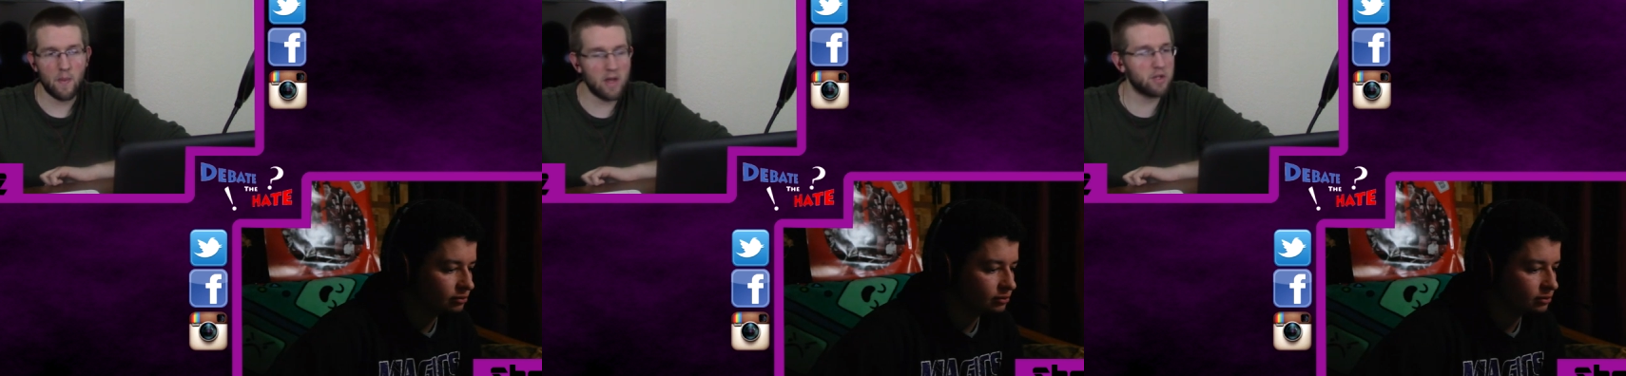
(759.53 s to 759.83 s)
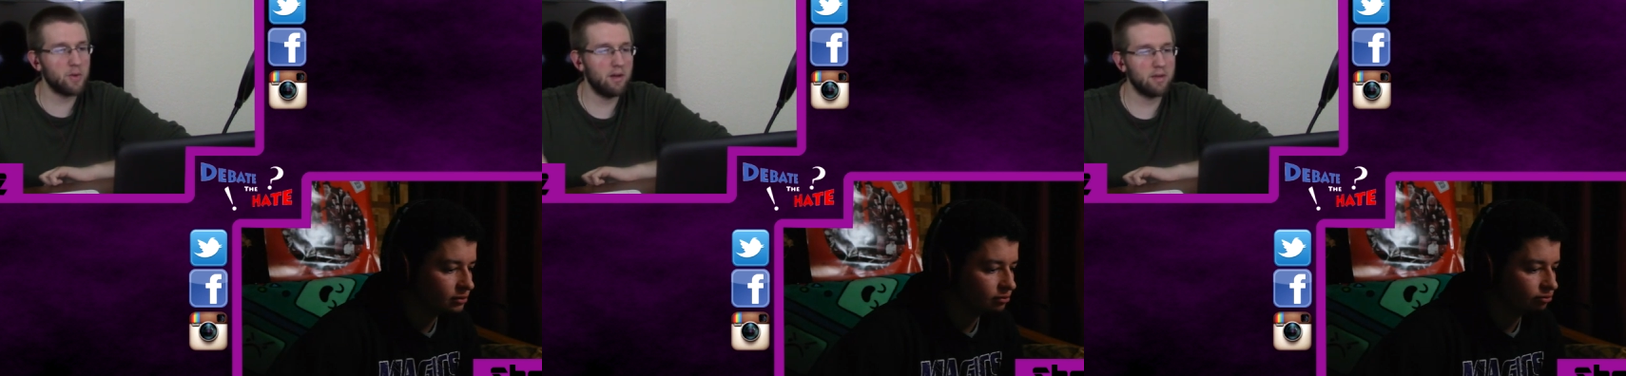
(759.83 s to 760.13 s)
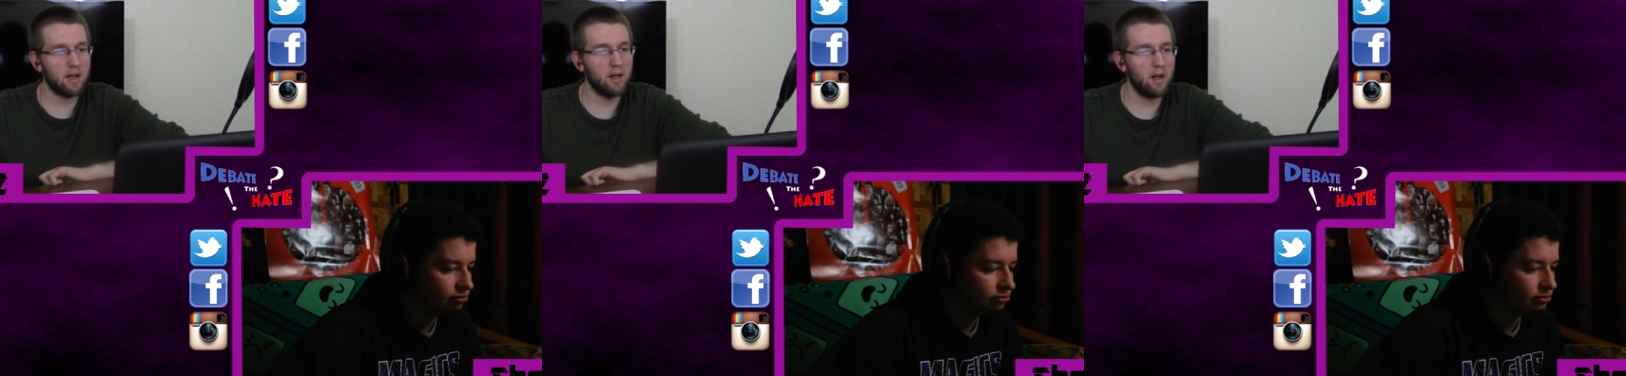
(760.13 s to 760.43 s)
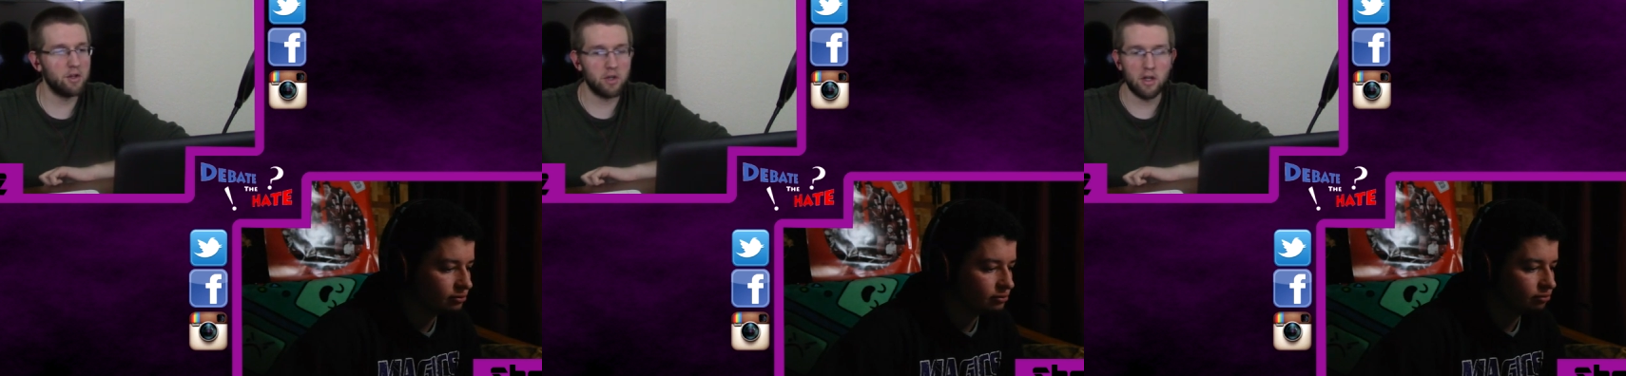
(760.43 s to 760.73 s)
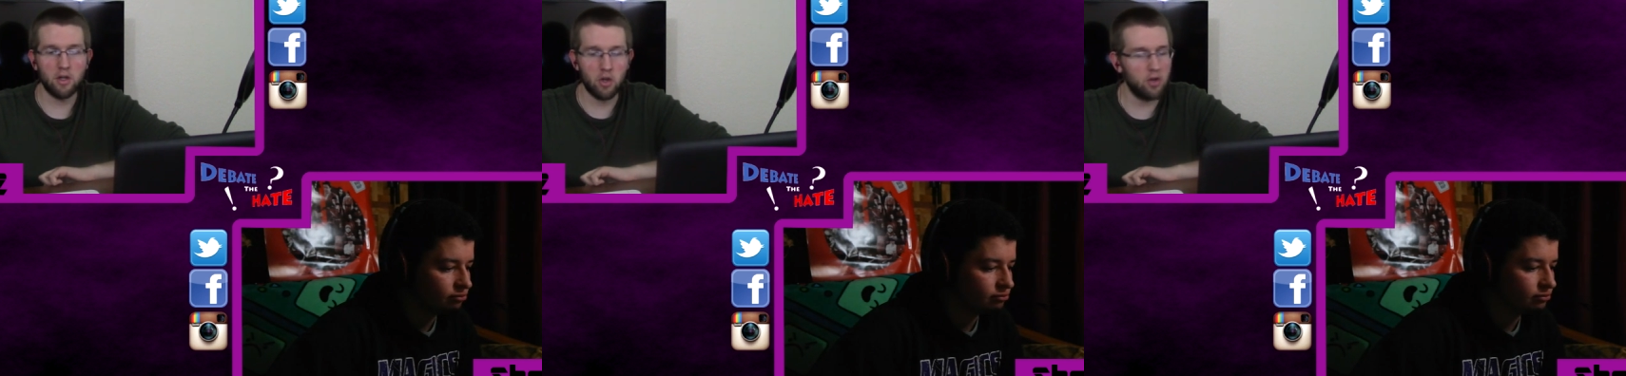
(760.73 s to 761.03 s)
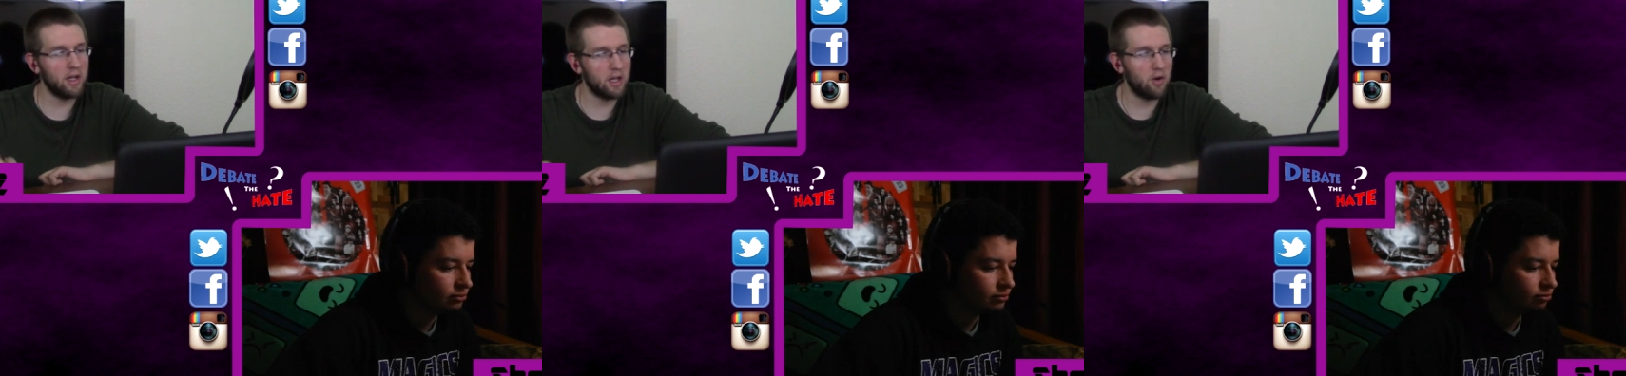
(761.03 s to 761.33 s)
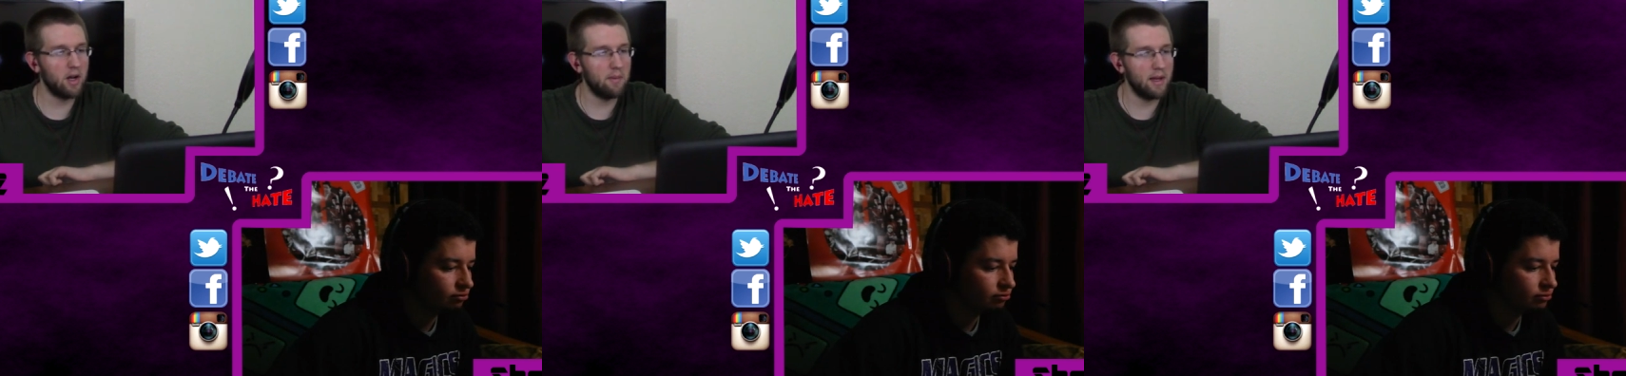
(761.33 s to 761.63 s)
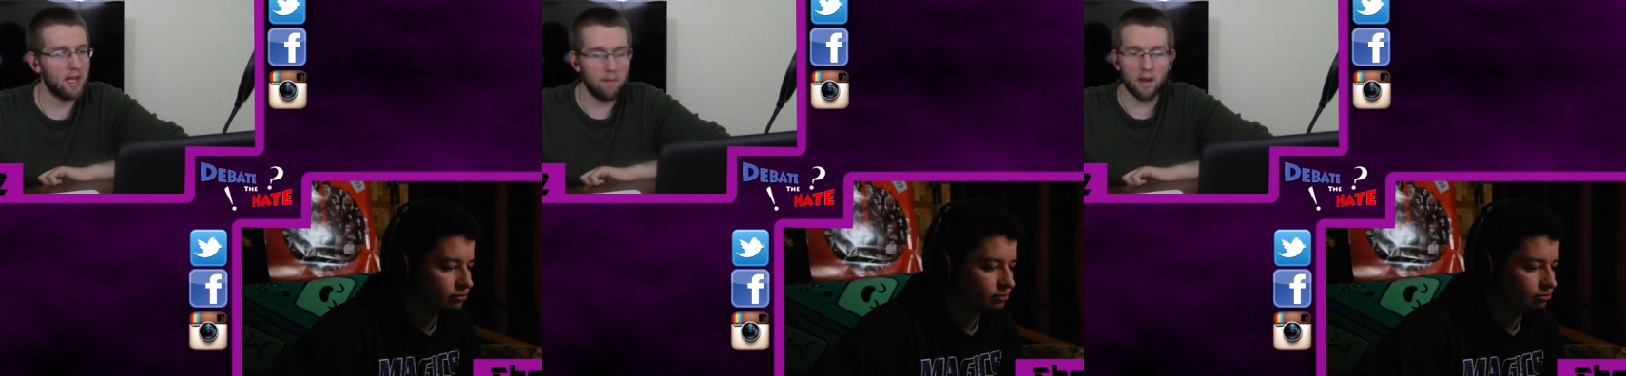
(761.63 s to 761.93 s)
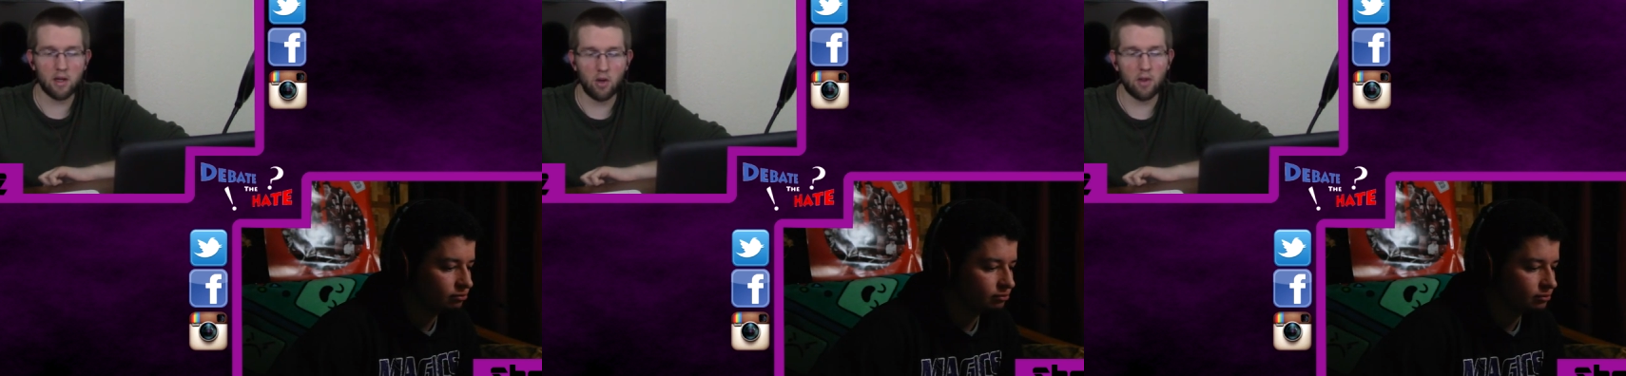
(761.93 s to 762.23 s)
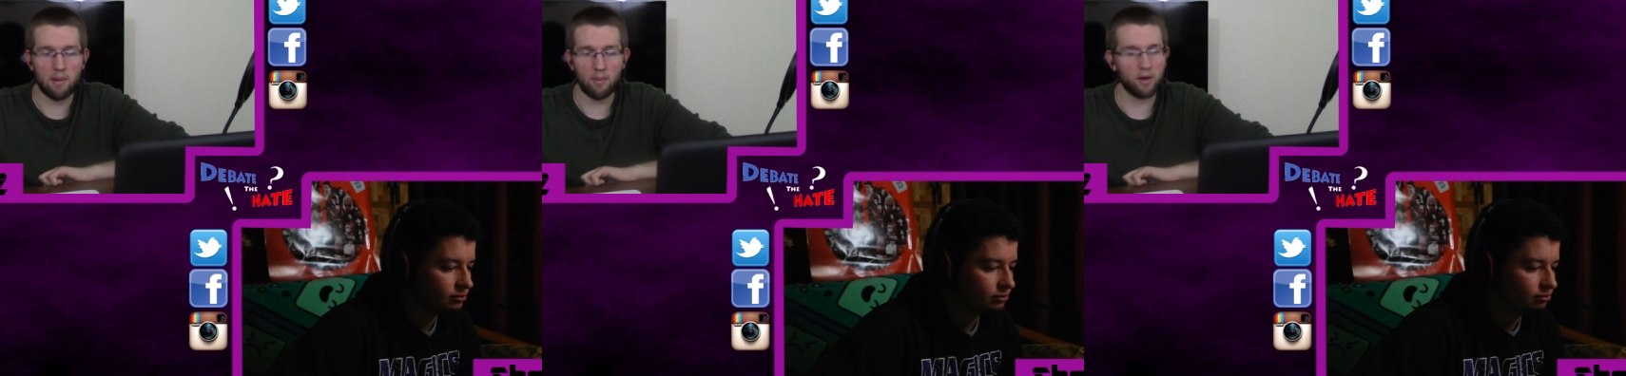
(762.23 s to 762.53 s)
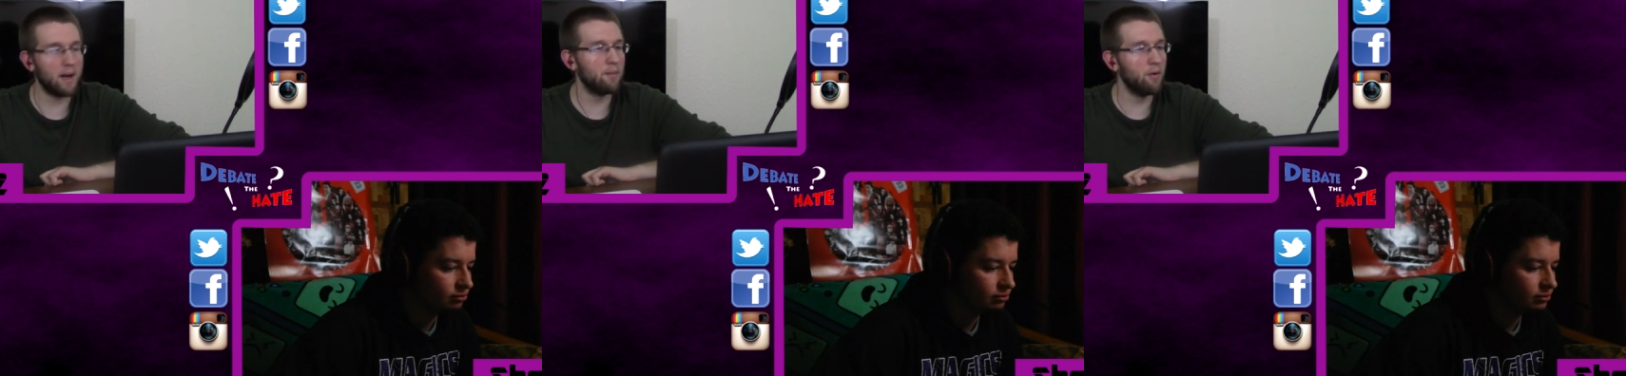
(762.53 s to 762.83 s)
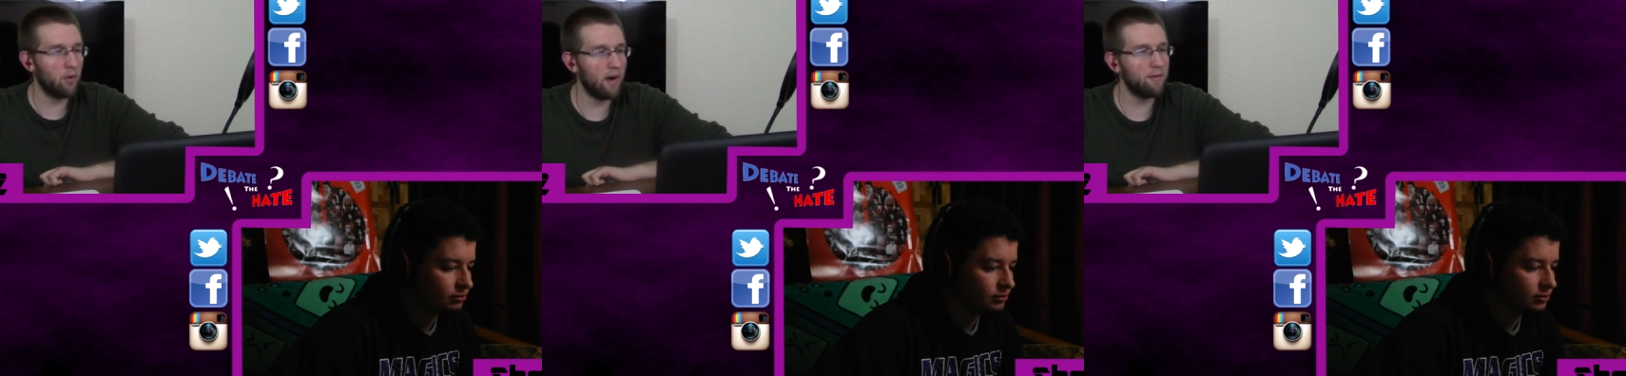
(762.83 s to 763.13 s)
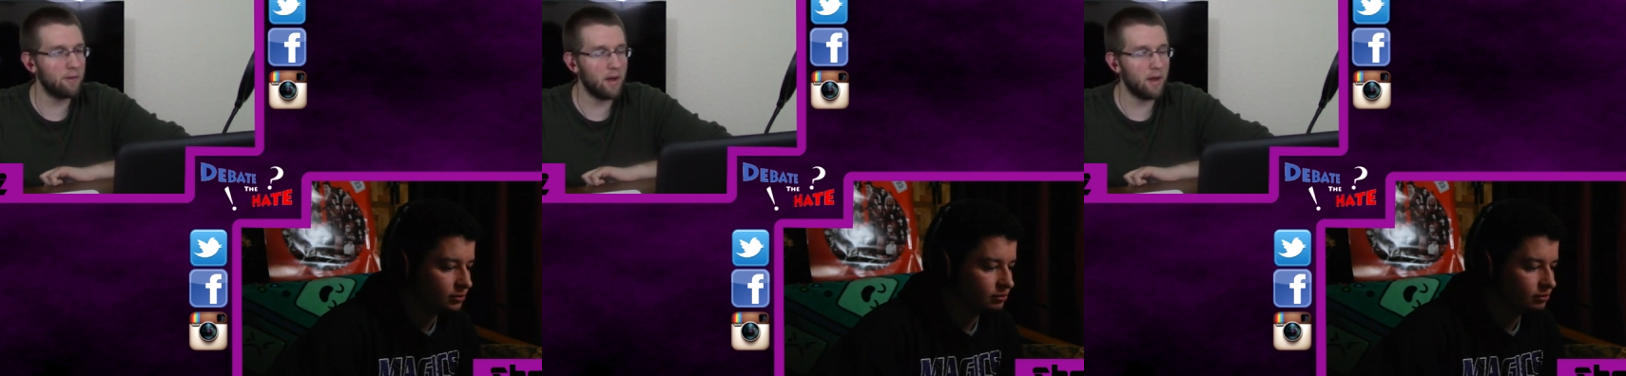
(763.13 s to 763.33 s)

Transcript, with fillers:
Speaker 1: history of technology, do you think they're going to be a gimmick? Do you think people are going to move away from